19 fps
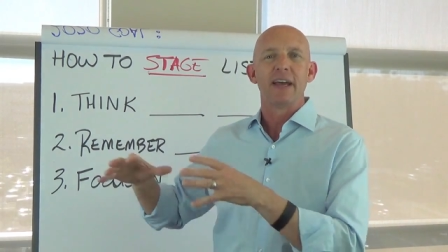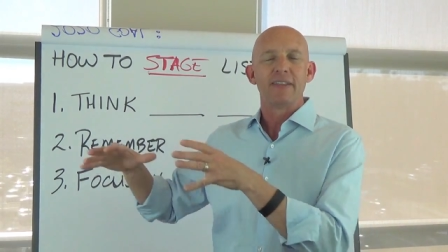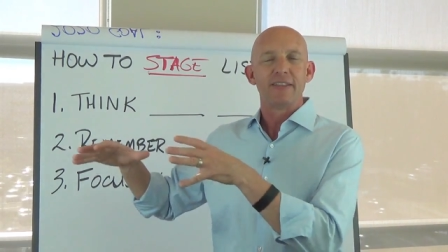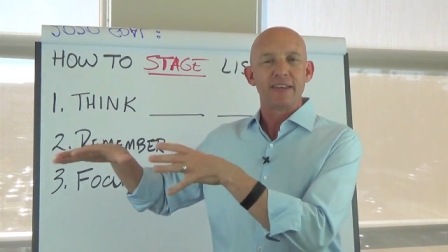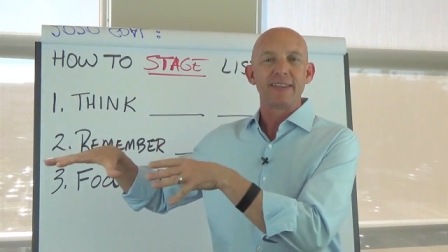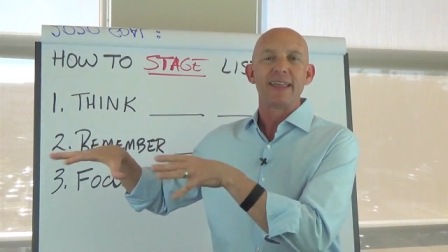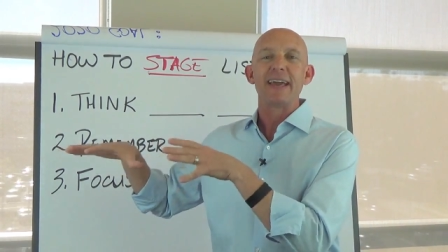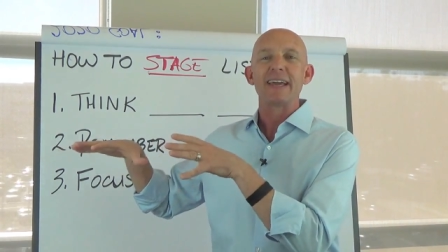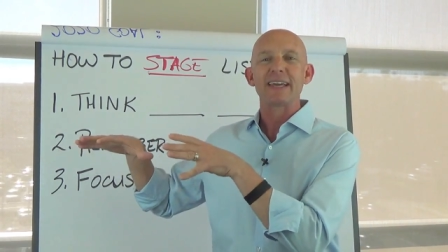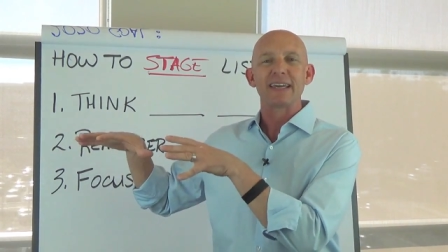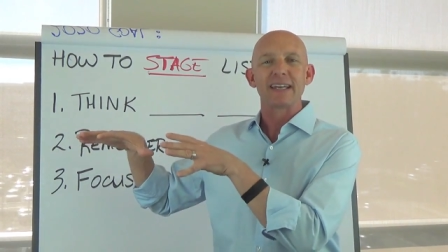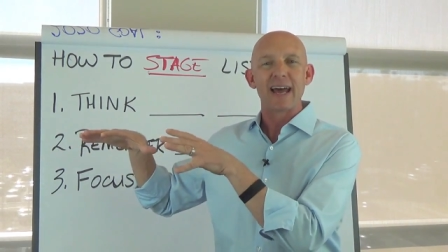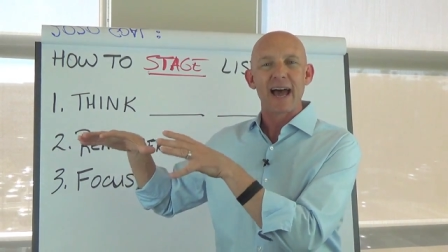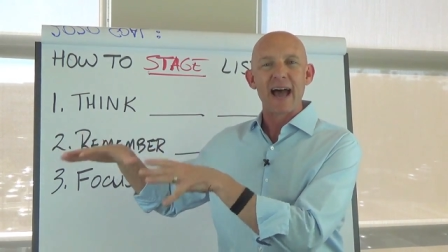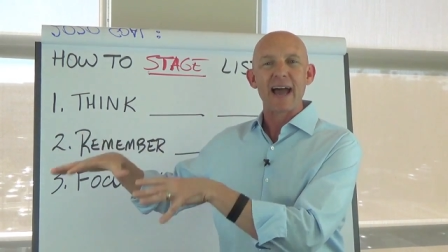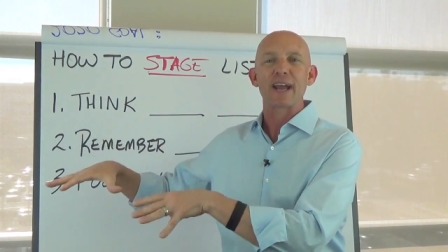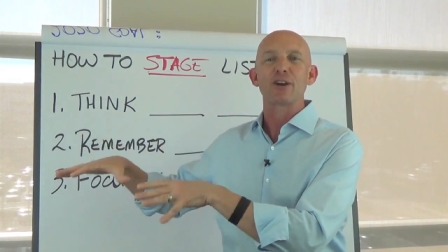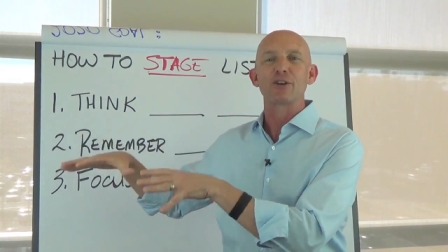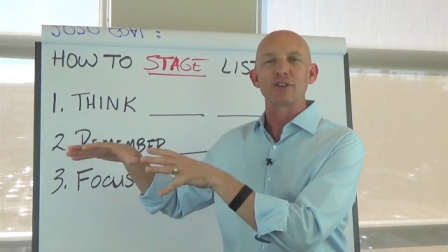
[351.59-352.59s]
then they can
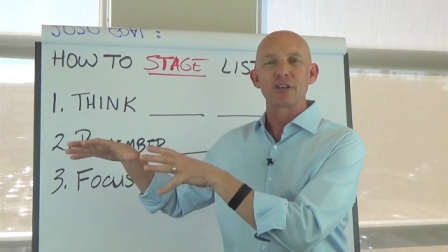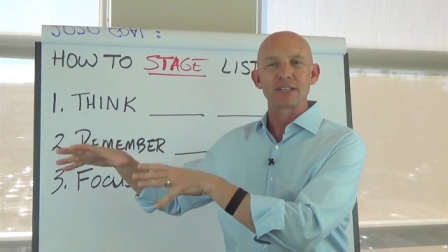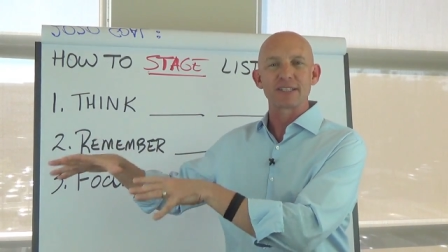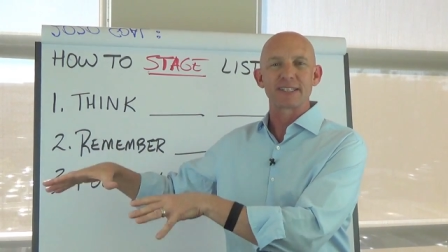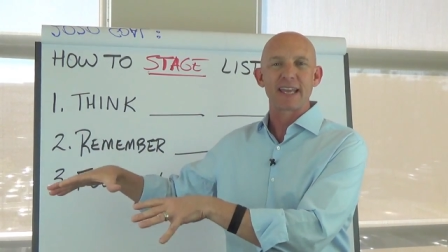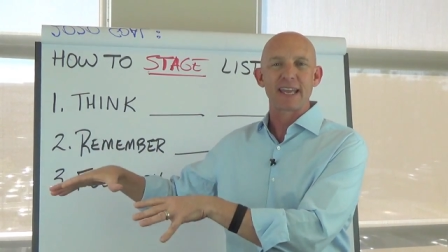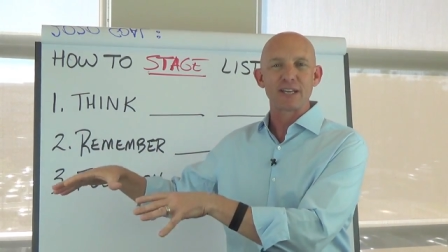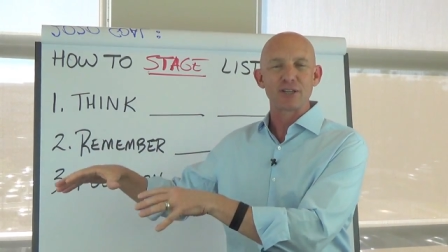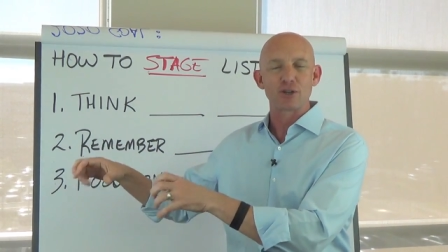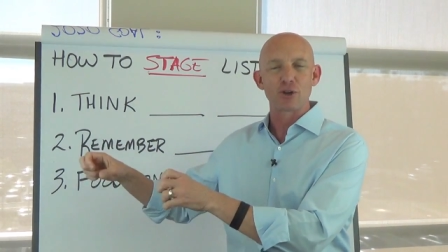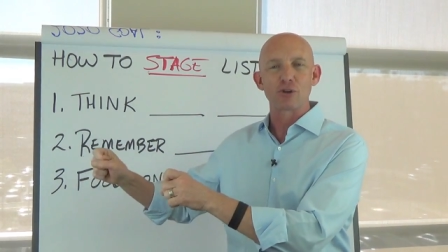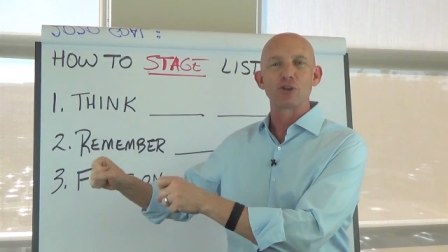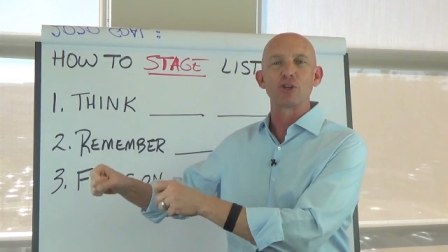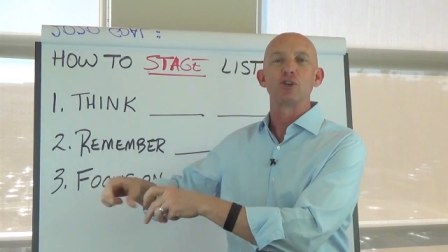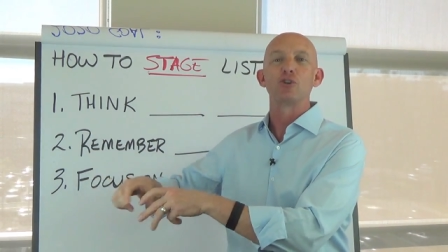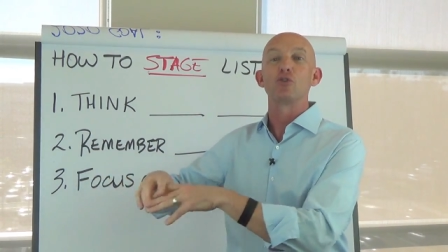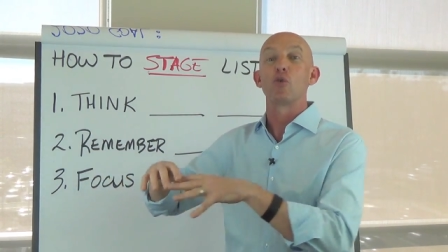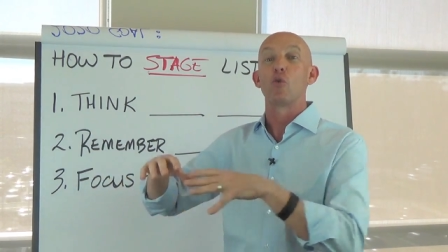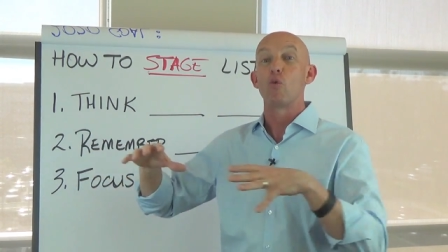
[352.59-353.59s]
hire the stager
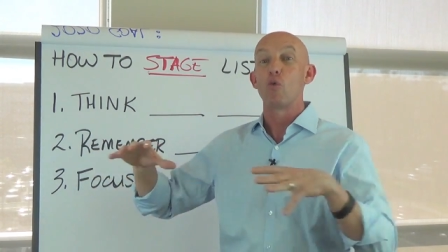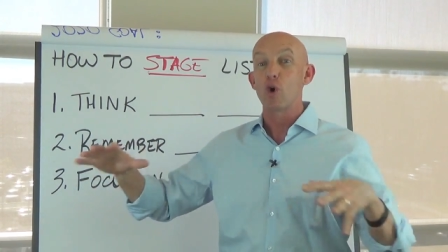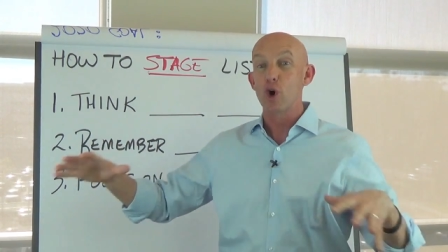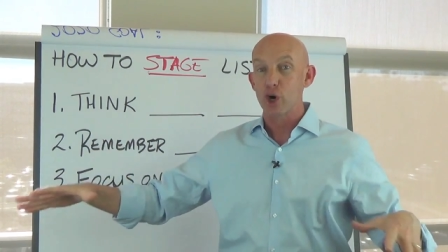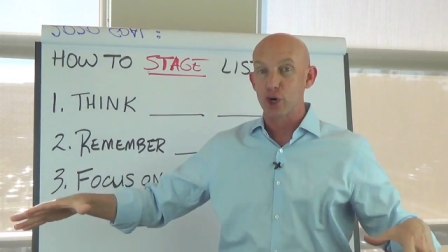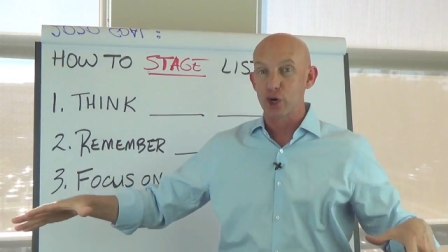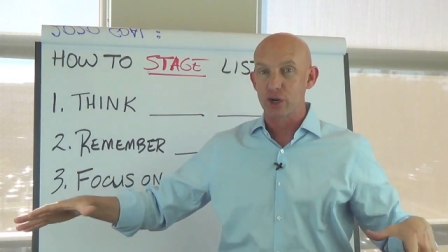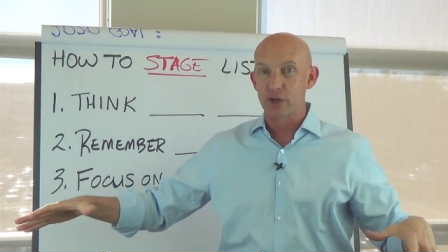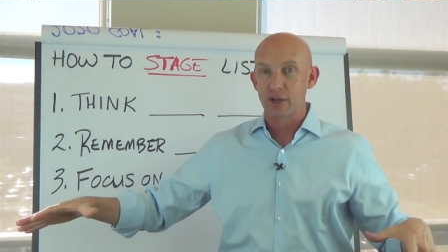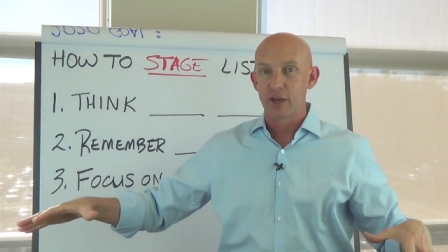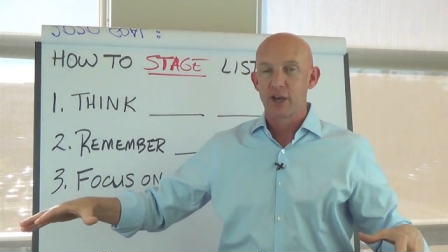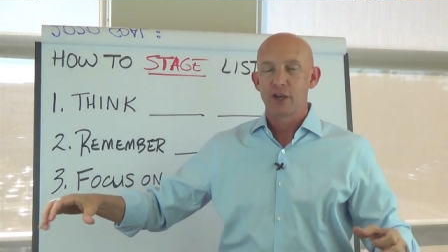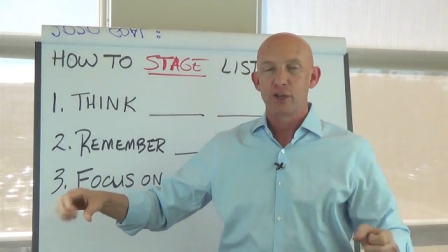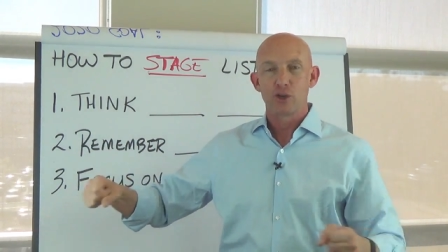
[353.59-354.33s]
to do the work.